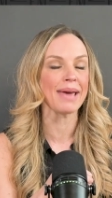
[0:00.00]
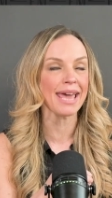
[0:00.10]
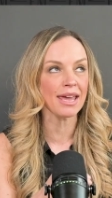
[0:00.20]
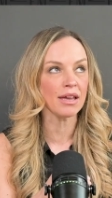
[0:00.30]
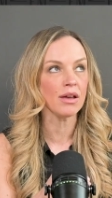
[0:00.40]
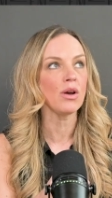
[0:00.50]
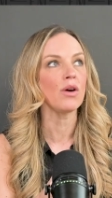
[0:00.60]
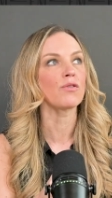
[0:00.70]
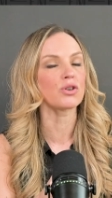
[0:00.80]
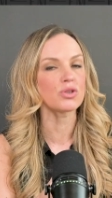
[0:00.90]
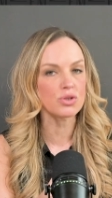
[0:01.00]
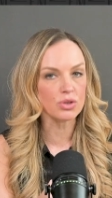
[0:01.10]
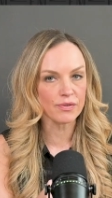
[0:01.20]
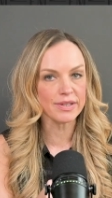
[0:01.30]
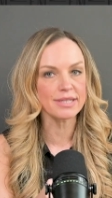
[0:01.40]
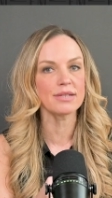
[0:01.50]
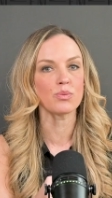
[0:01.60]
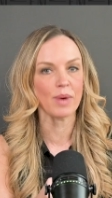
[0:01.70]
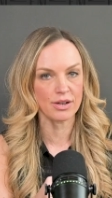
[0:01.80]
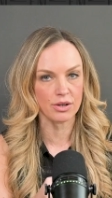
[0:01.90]
pay for services
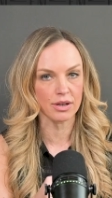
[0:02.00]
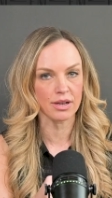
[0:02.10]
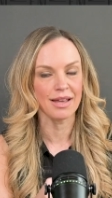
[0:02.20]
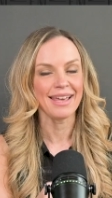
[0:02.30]
rendered.